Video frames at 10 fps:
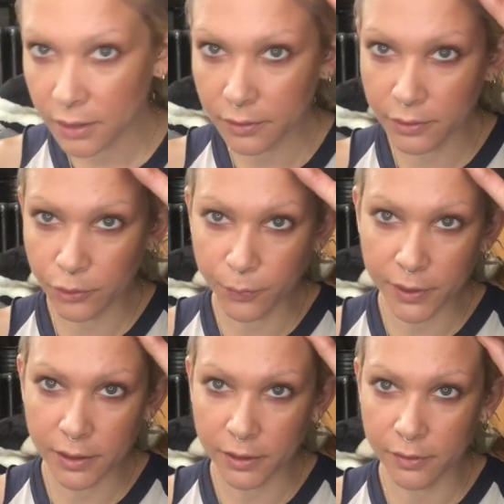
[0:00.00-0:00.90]
a little
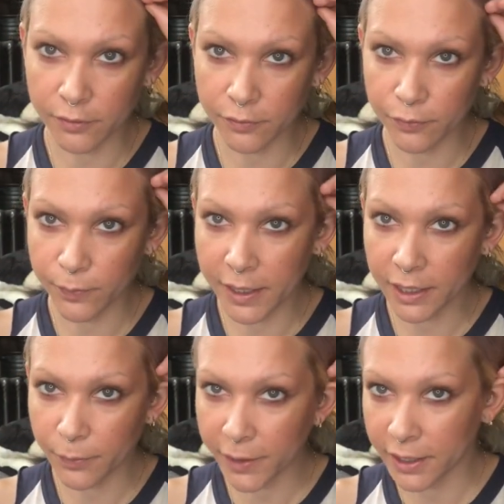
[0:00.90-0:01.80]
bit of
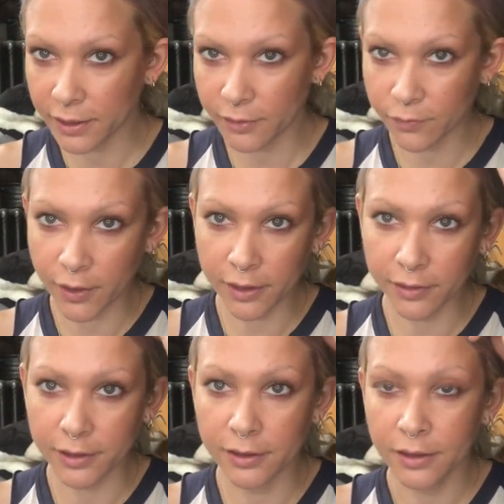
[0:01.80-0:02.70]
Manic Panic
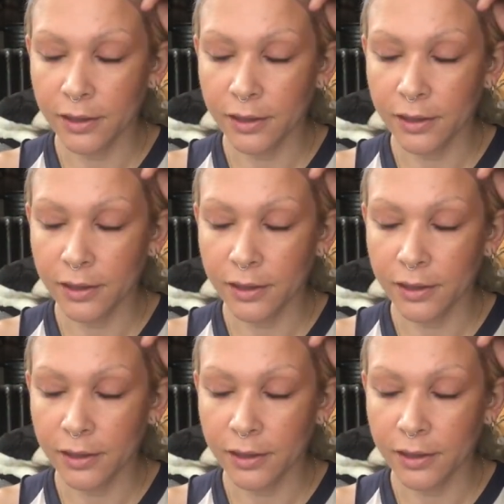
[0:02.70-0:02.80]
Violet